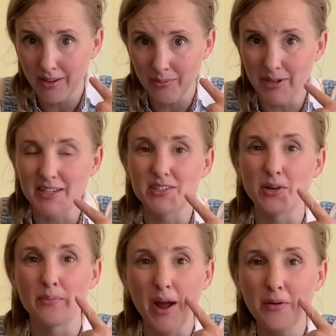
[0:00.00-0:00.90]
because
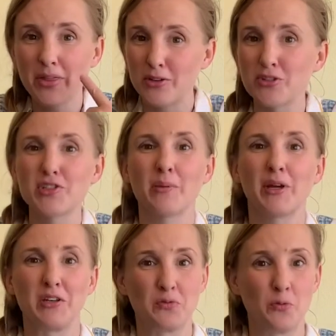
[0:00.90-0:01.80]
your mouth and your
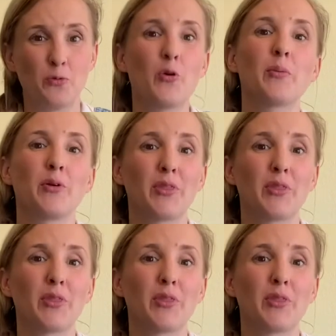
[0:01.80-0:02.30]
stomach is warmer